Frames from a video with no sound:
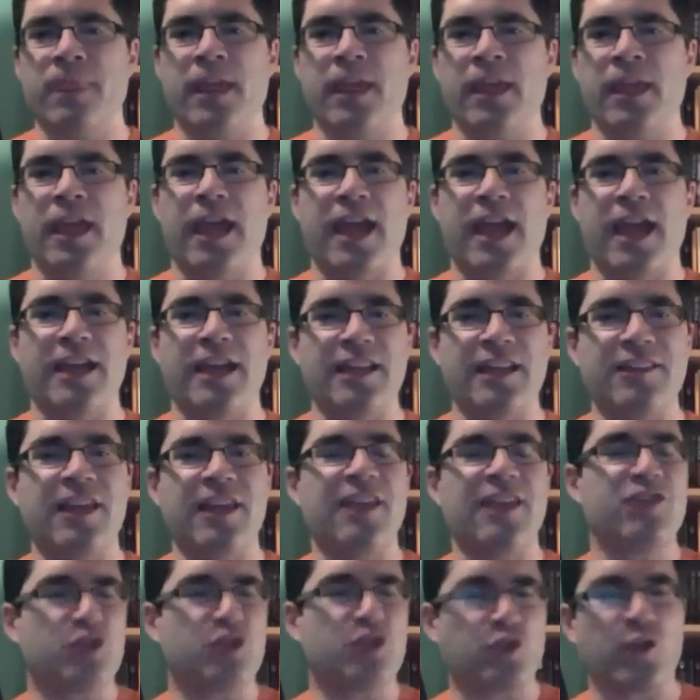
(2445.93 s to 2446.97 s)
And it then
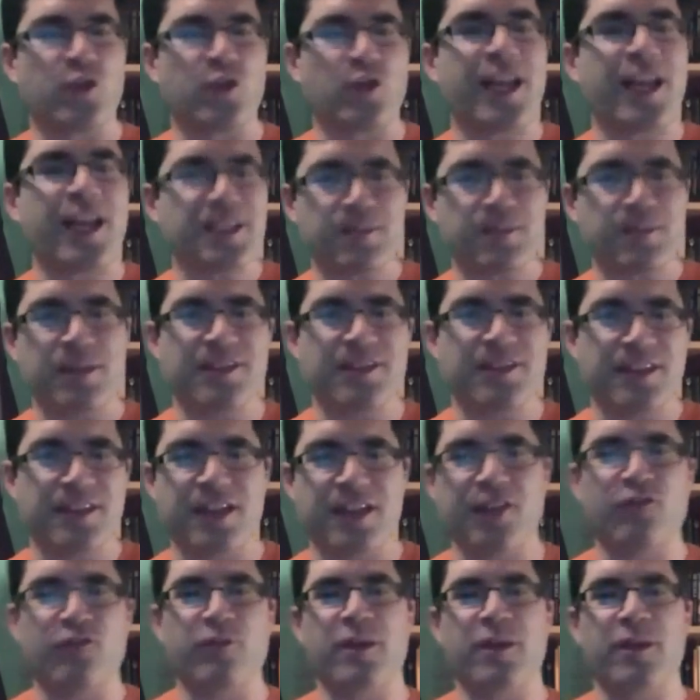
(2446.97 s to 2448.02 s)
transmits that
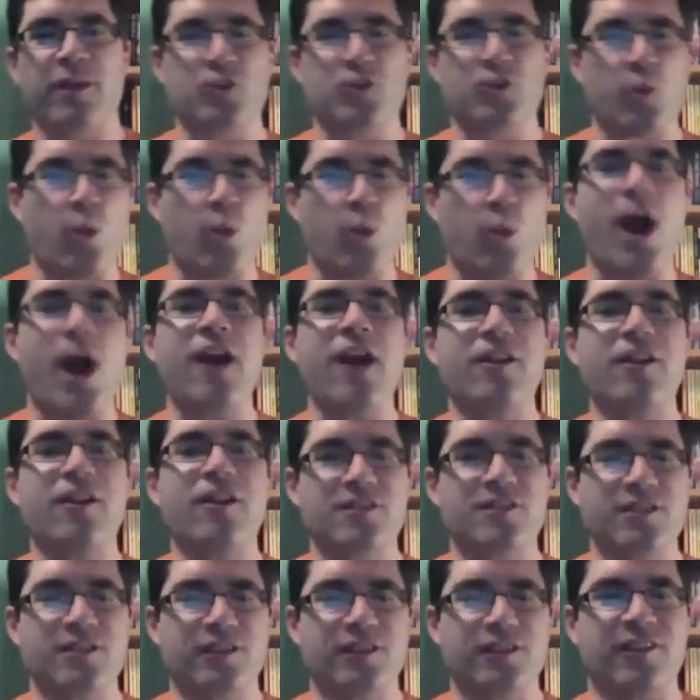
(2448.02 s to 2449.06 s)
information
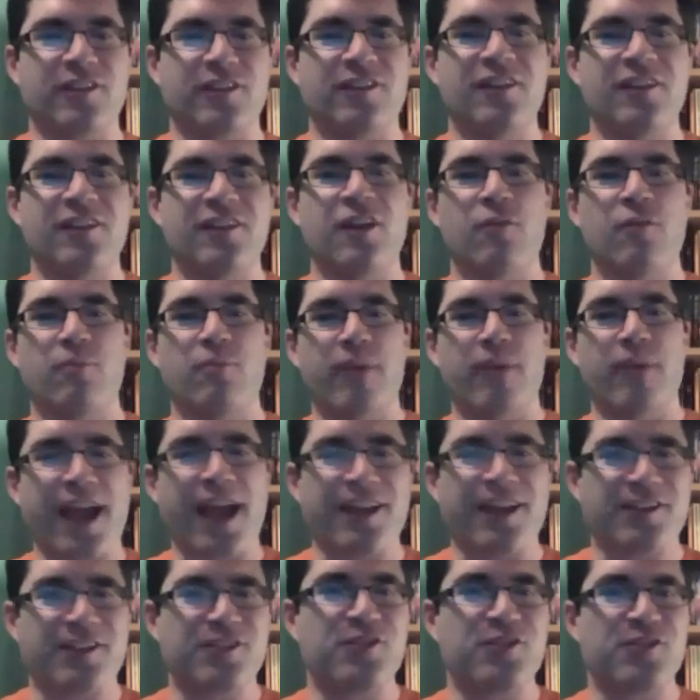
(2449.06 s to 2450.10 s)
wirelessly
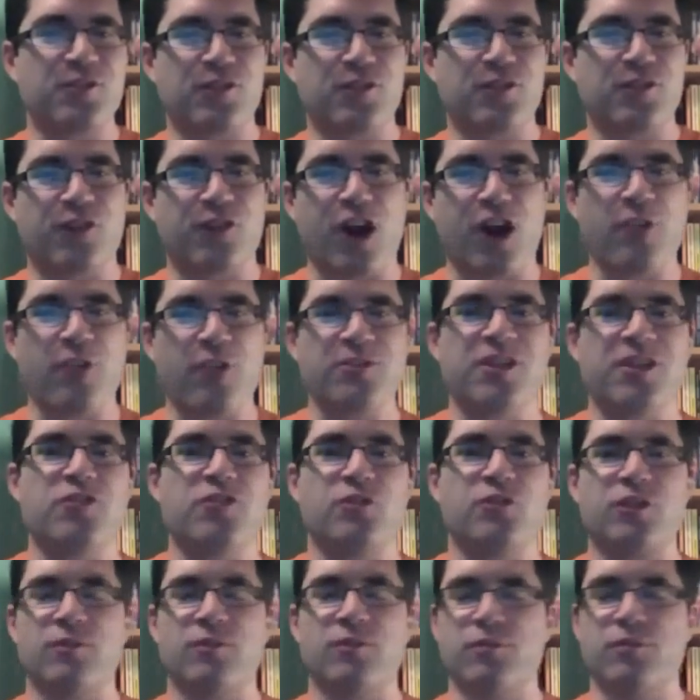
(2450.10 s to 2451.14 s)
back to the farm central
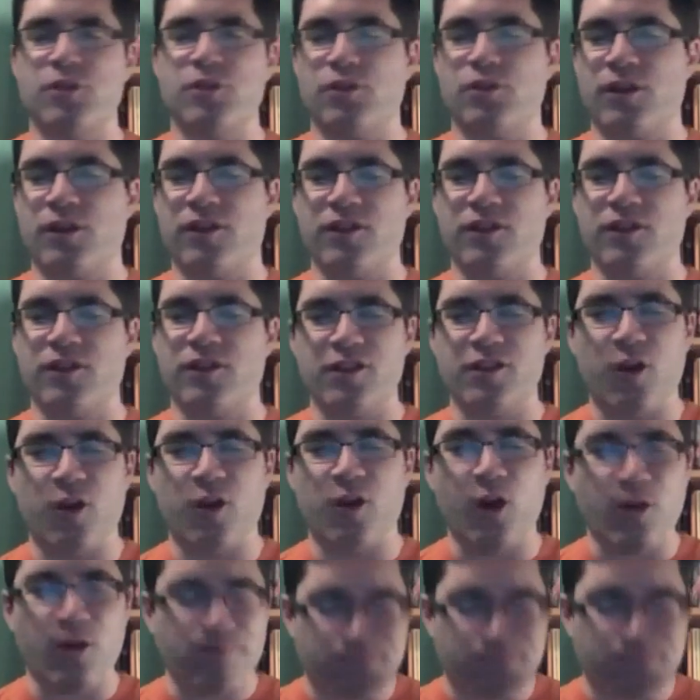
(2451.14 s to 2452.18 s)
computer. And the
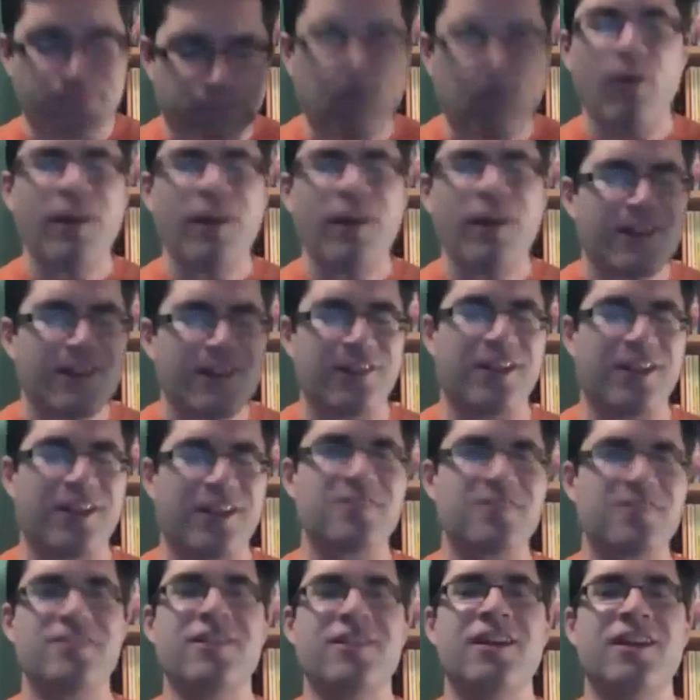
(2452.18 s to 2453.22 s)
whole point of
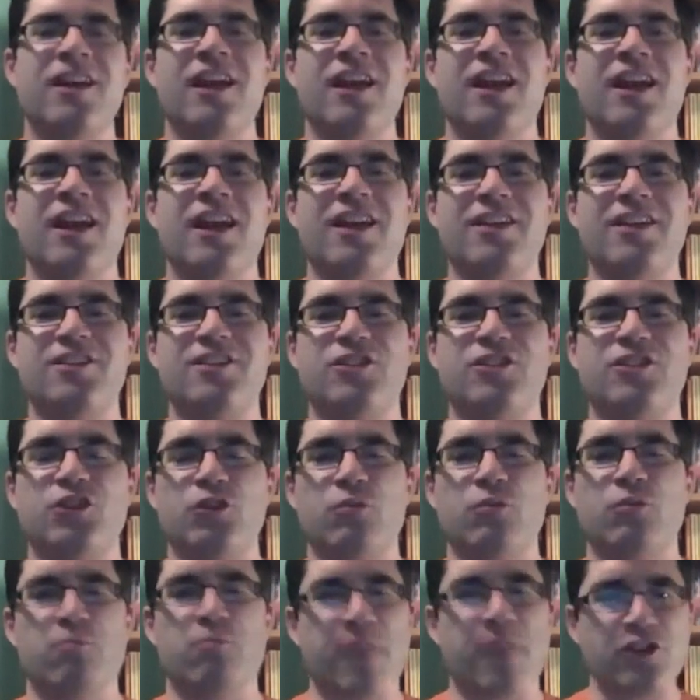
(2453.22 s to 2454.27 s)
this is to
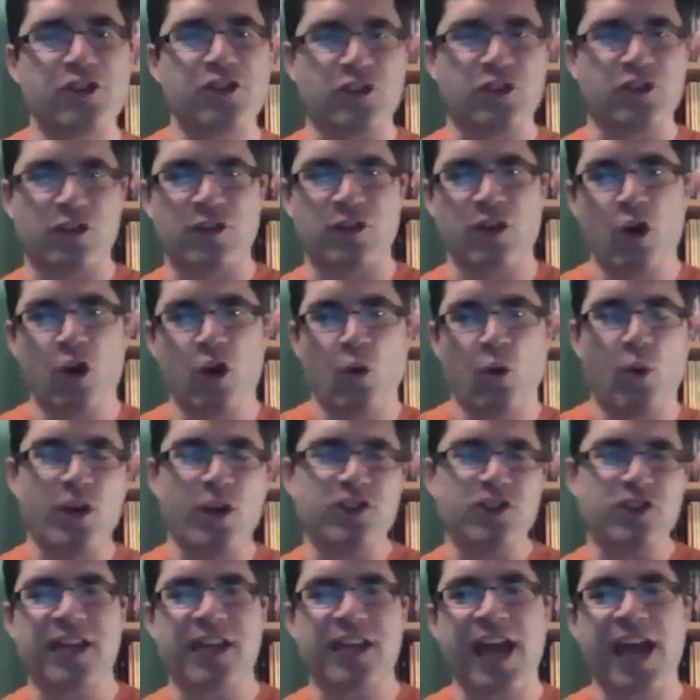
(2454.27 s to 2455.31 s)
measure
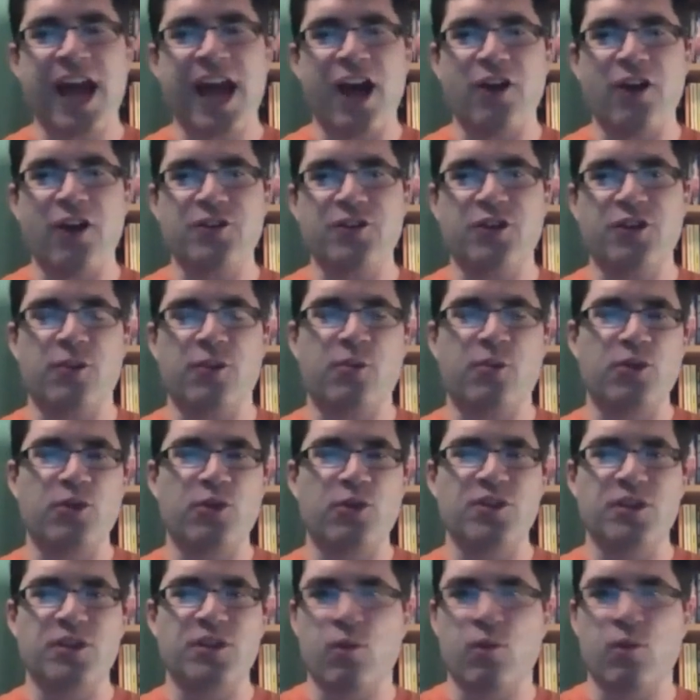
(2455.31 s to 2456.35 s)
which cows are
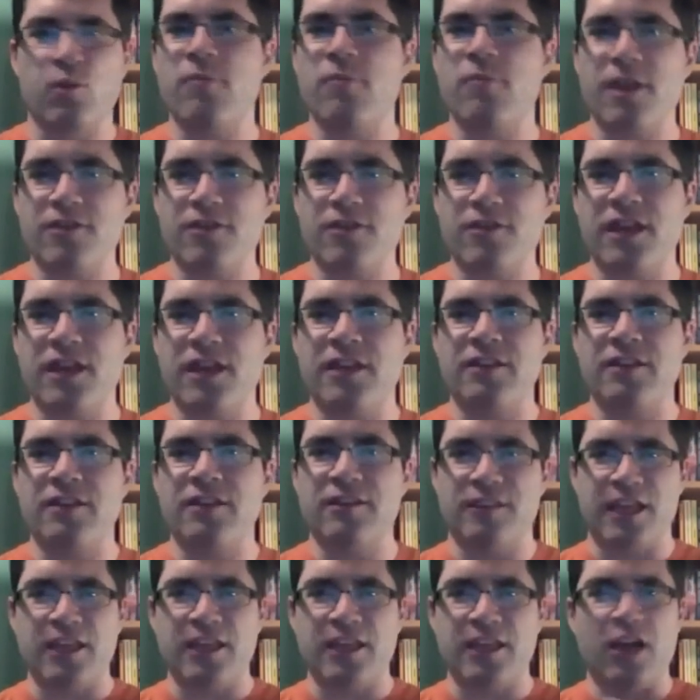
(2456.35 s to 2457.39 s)
producing more methane
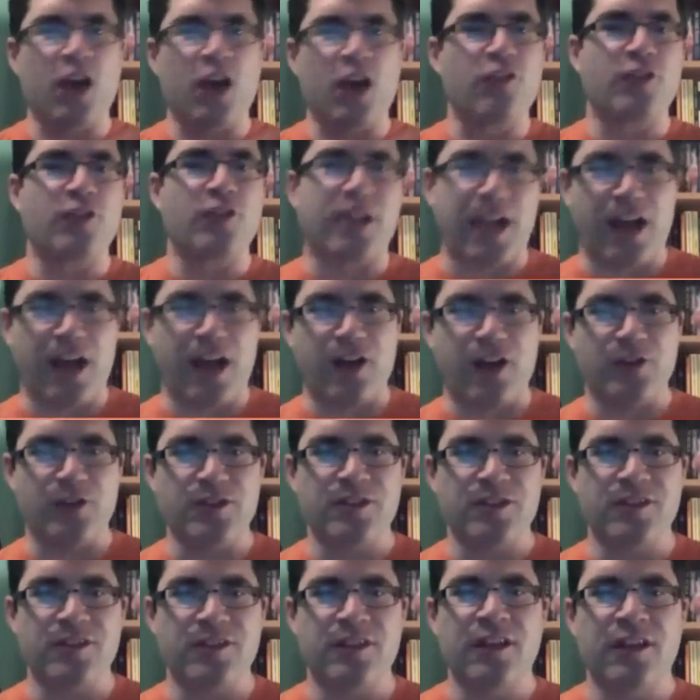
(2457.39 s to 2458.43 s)
than other
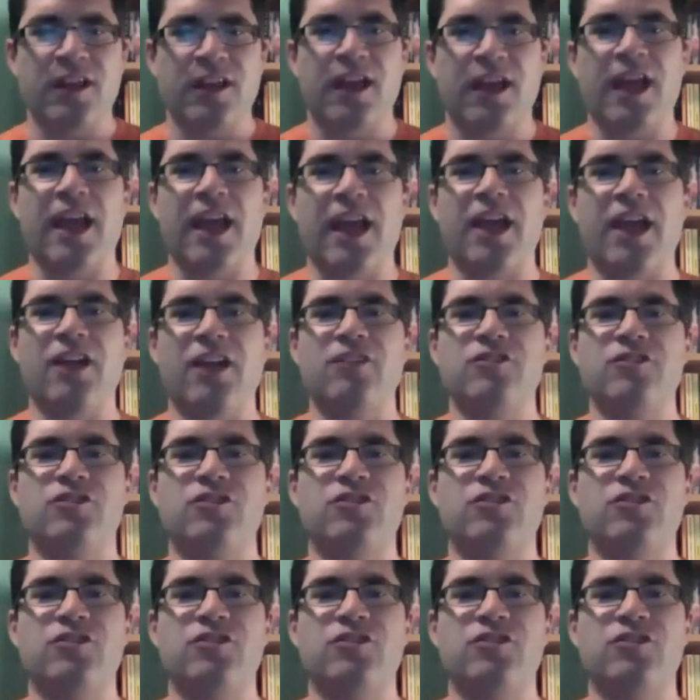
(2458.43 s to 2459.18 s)
cows. And